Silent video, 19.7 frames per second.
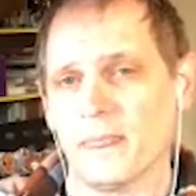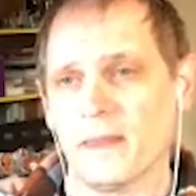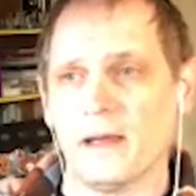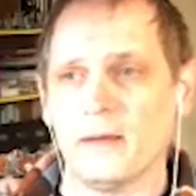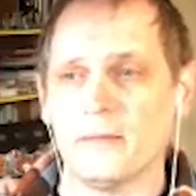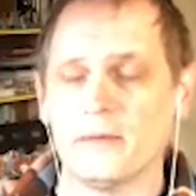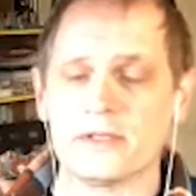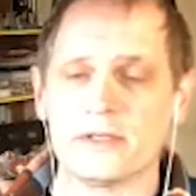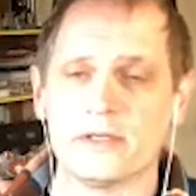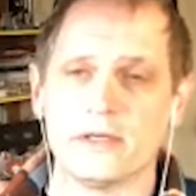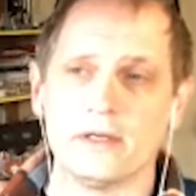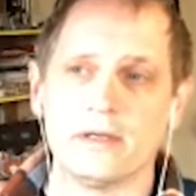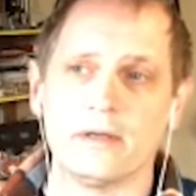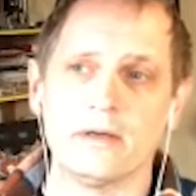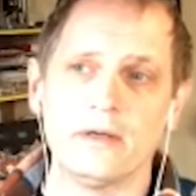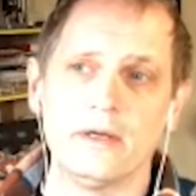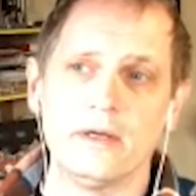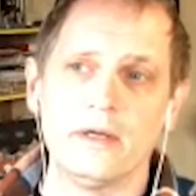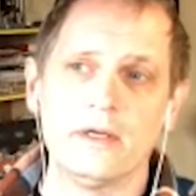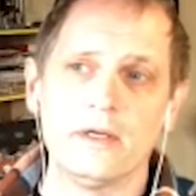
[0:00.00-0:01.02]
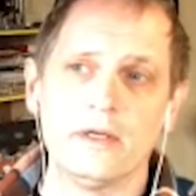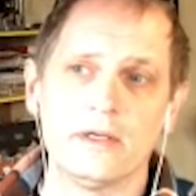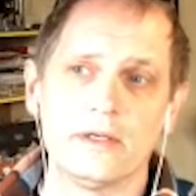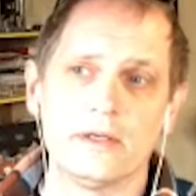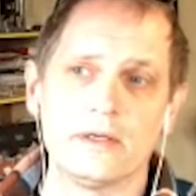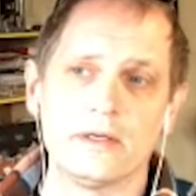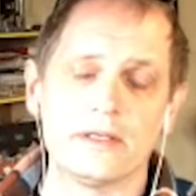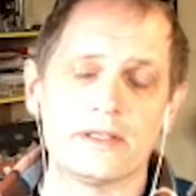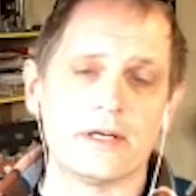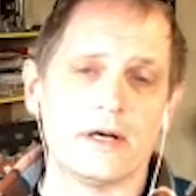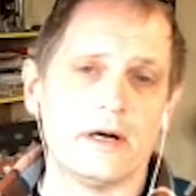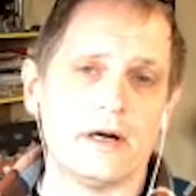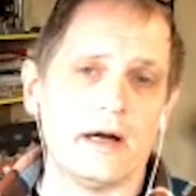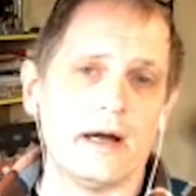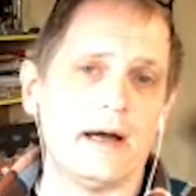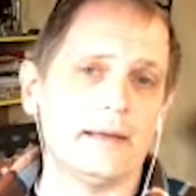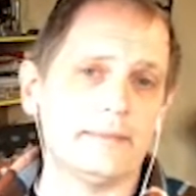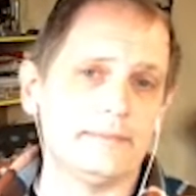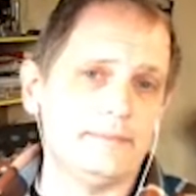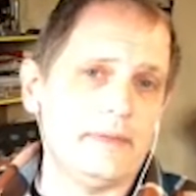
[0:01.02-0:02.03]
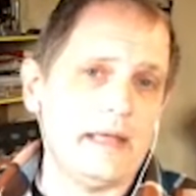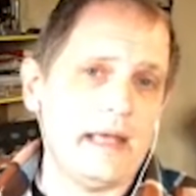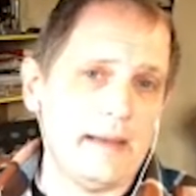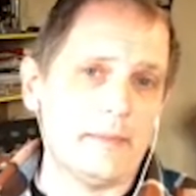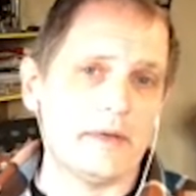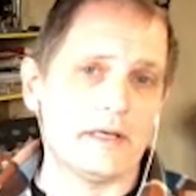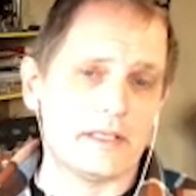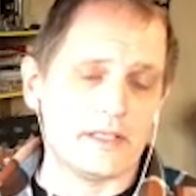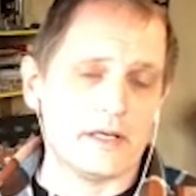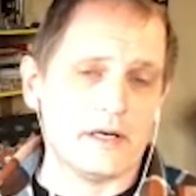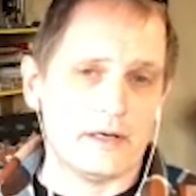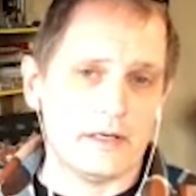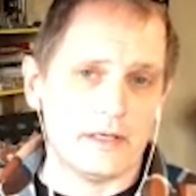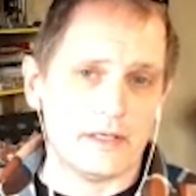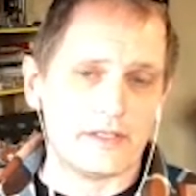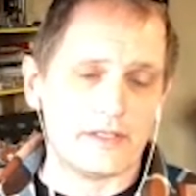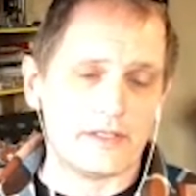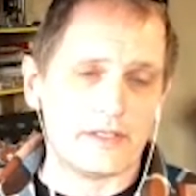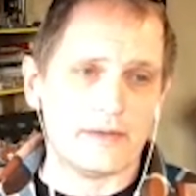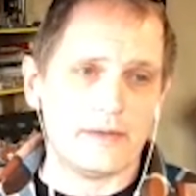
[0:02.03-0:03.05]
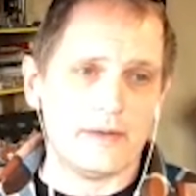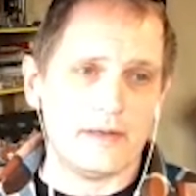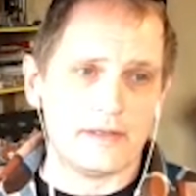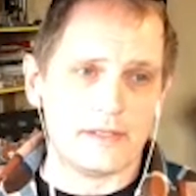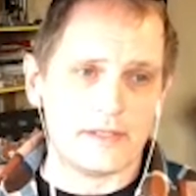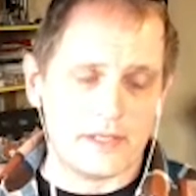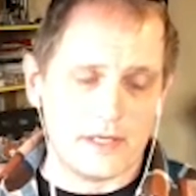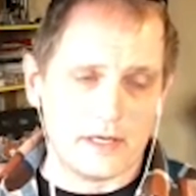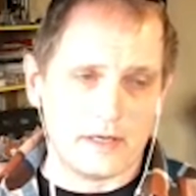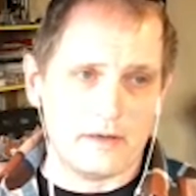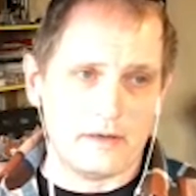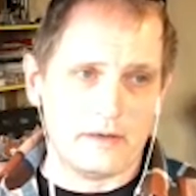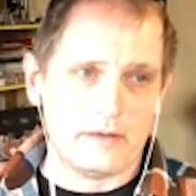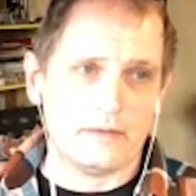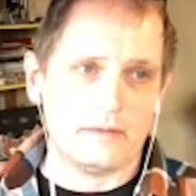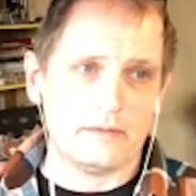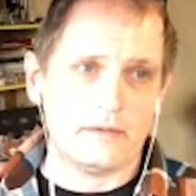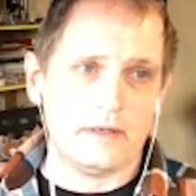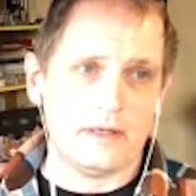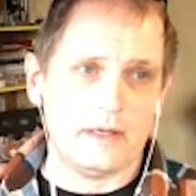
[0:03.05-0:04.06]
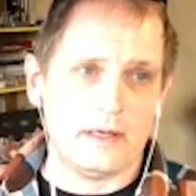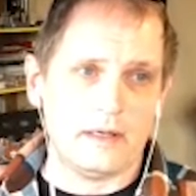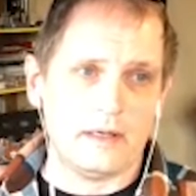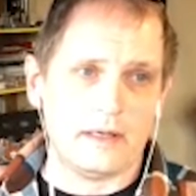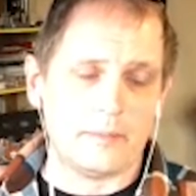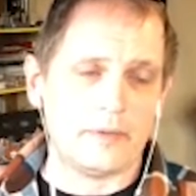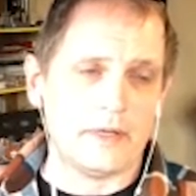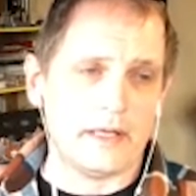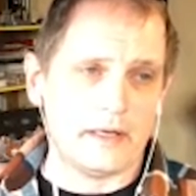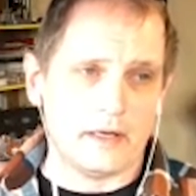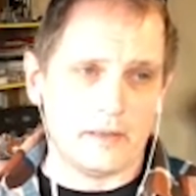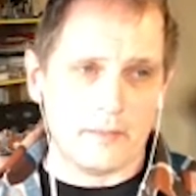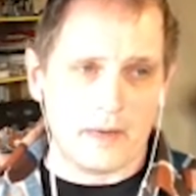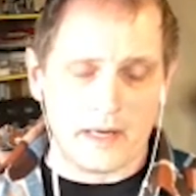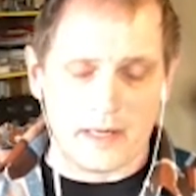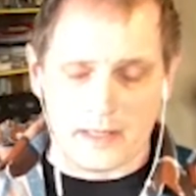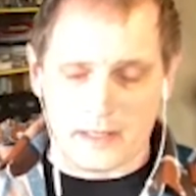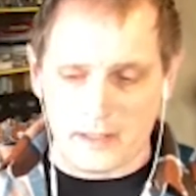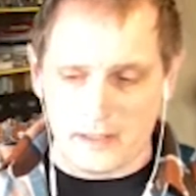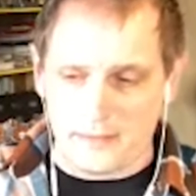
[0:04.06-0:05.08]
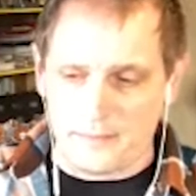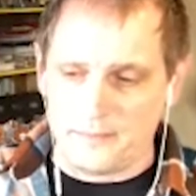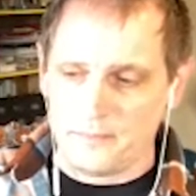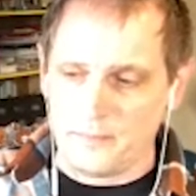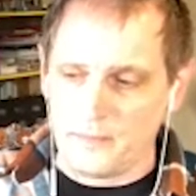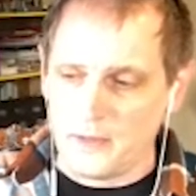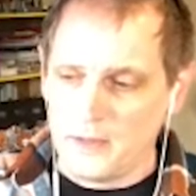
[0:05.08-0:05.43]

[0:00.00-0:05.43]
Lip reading: I was a guitarist, a singer, and I played harmonica.